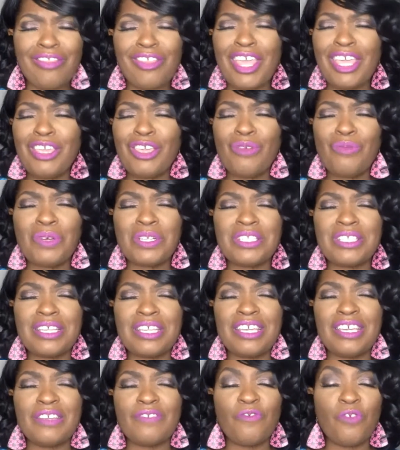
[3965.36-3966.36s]
Thank you once
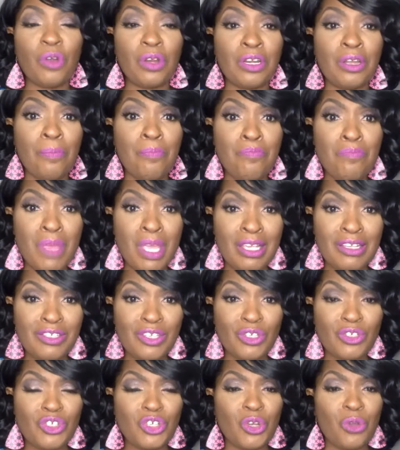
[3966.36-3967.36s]
again for an
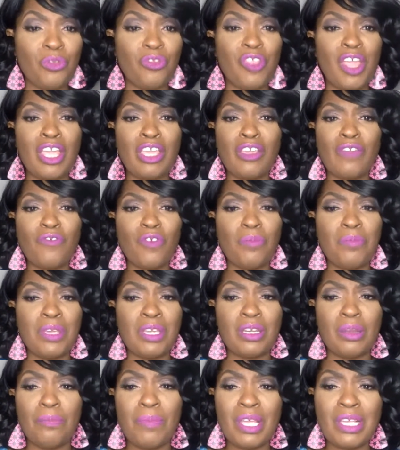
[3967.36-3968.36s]
amazing show. Thank you for
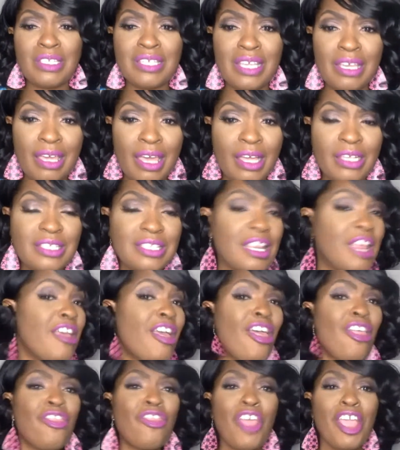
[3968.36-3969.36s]
being amazing guests.
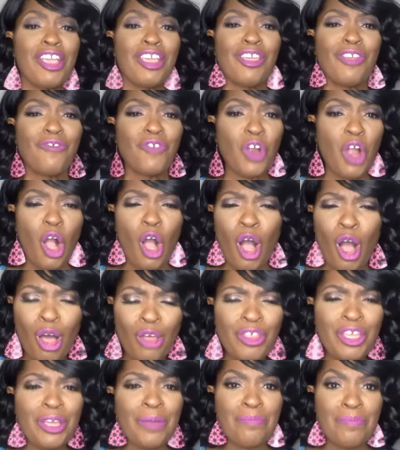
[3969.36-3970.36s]
Thank you for
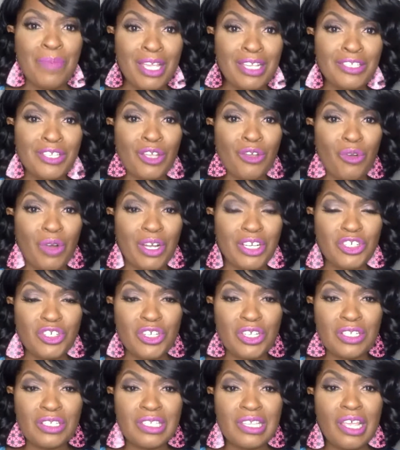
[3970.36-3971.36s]
all the amazing
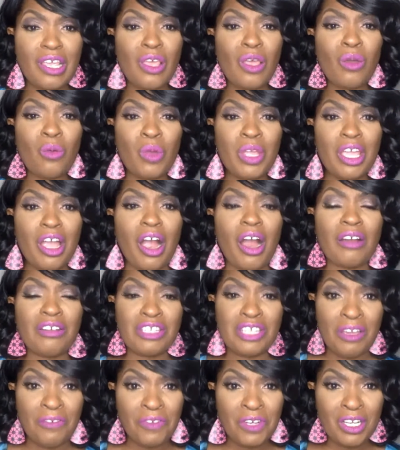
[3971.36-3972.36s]
questions. We are
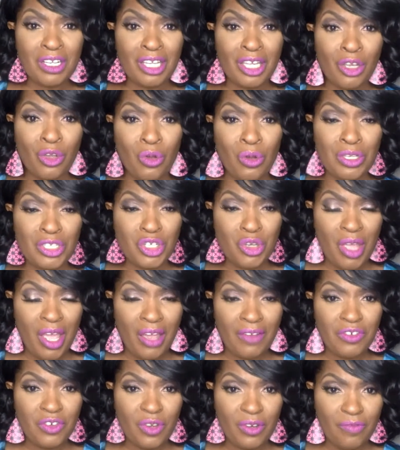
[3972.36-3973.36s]
definitely going to
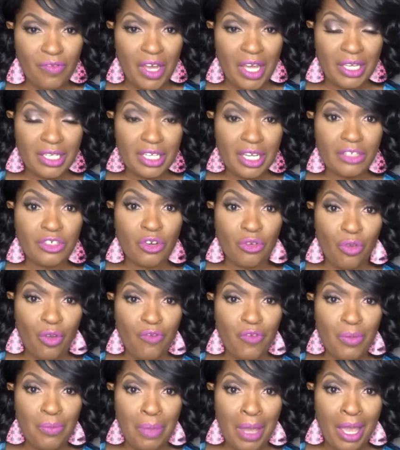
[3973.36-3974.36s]
have to invite Dr.
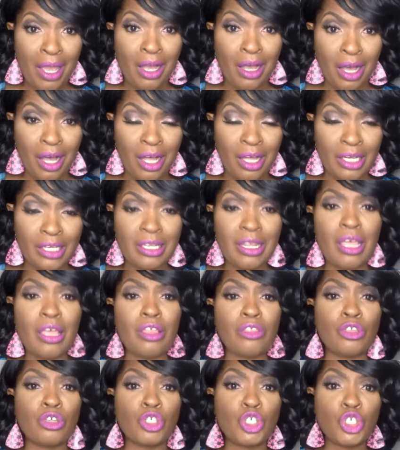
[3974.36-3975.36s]
Griffin back on
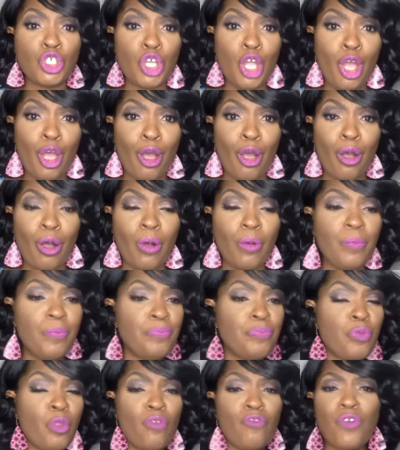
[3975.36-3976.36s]
the show
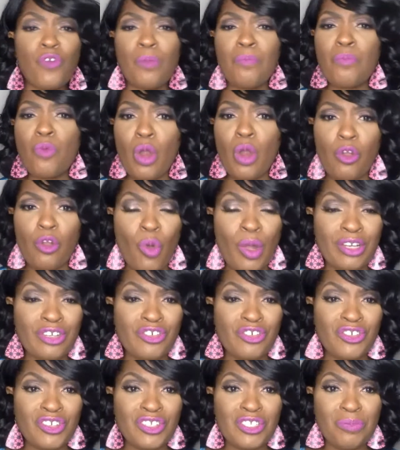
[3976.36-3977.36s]
for more
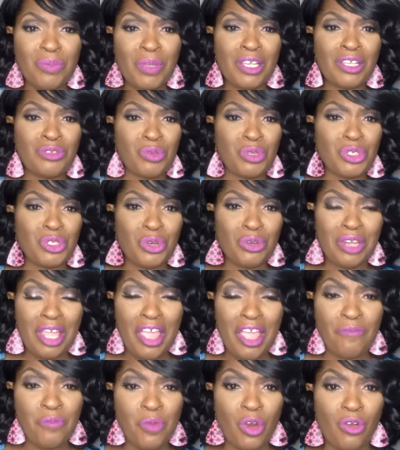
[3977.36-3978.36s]
questions, because we certainly
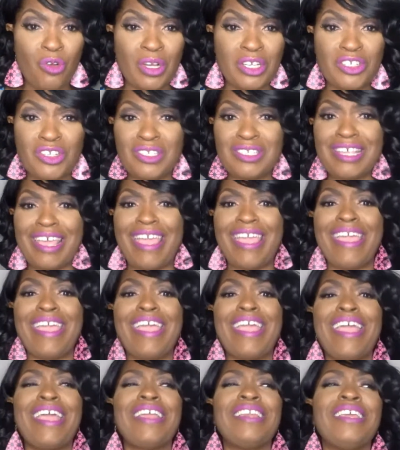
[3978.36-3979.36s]
have more questions
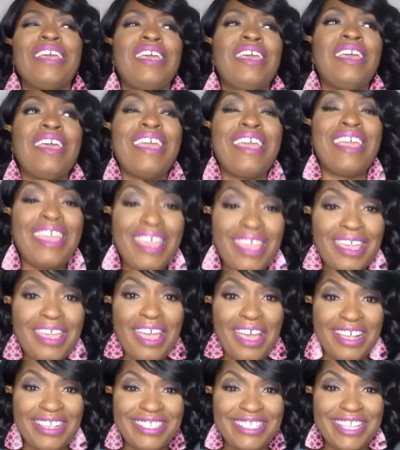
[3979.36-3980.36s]
and he
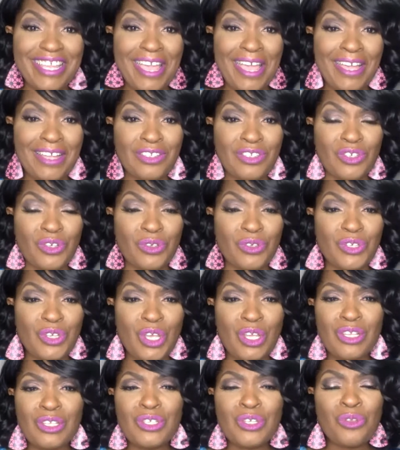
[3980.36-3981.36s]
has the answers.
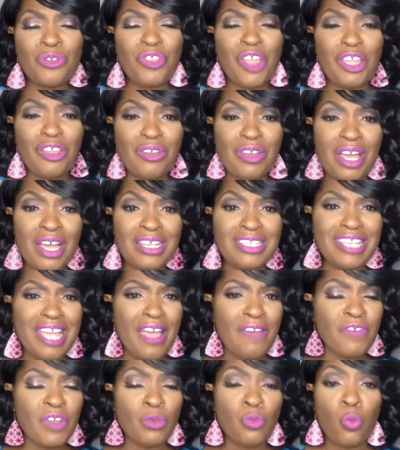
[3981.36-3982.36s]
So thank you guys.
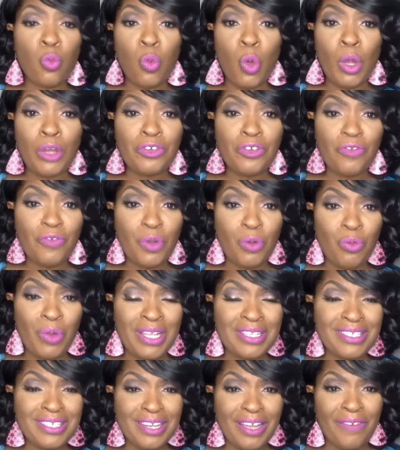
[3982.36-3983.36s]
Have a wonderful
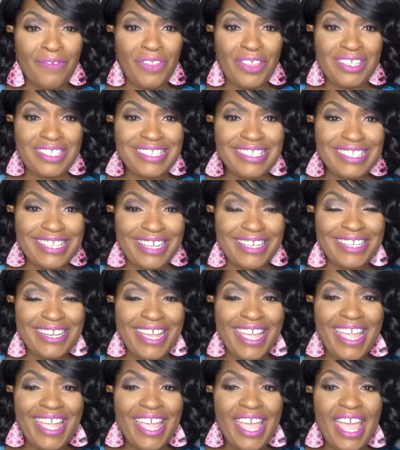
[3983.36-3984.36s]
rest of the
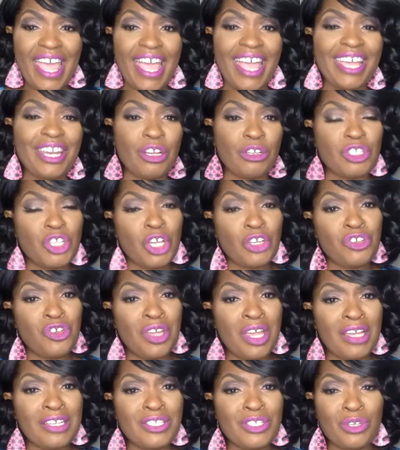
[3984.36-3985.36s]
Sunday and I'll talk to you
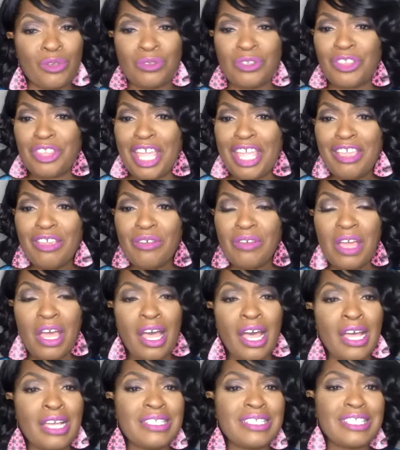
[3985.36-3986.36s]
guys soon. Thank you
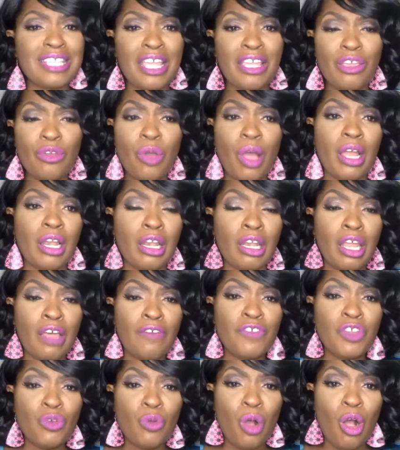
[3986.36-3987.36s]
guys. Thank you. I
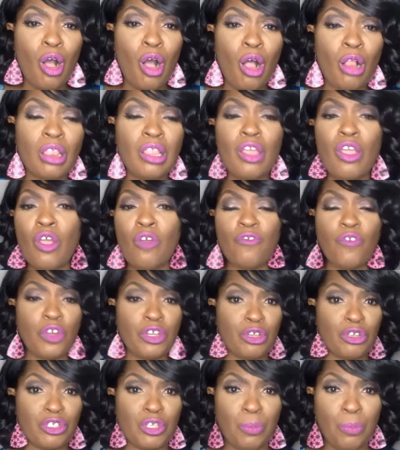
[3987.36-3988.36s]
love you all for
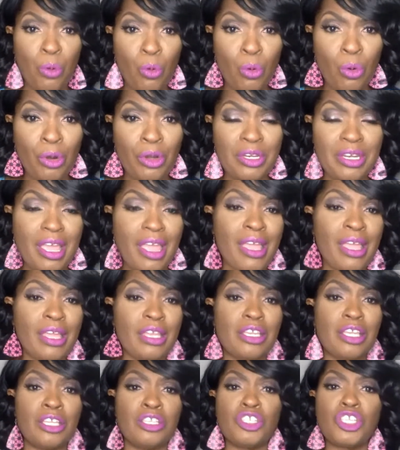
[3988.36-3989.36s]
your support
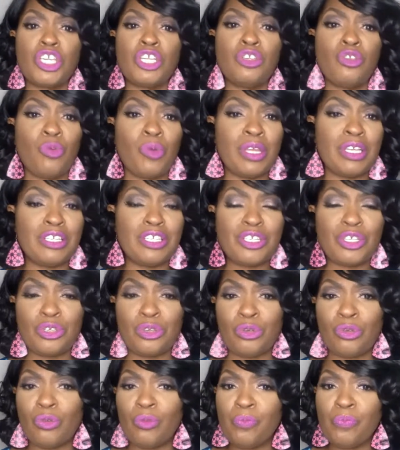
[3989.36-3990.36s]
and continuing
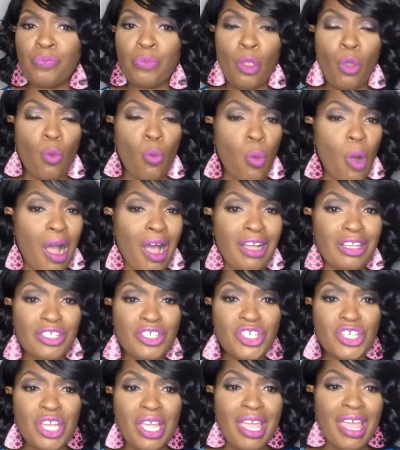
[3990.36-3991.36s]
to
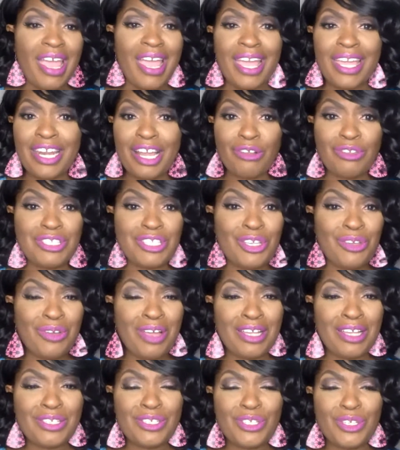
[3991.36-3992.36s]
watch, and I'll see you
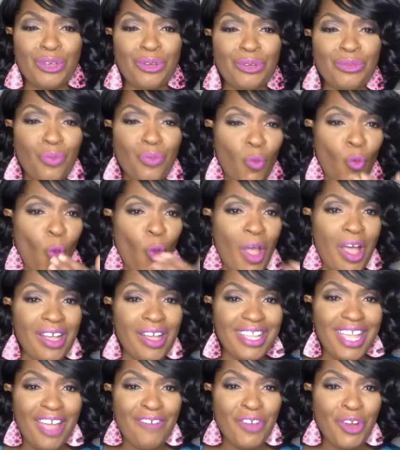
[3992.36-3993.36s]
guys soon. Mwah.
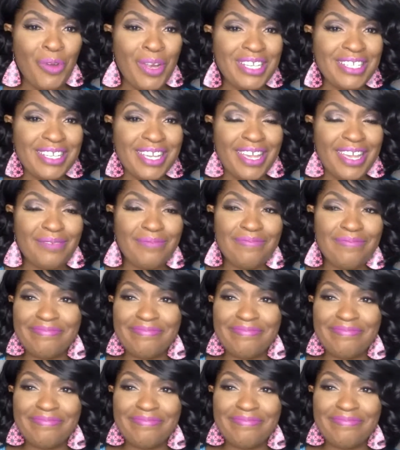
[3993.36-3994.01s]
Have a great day.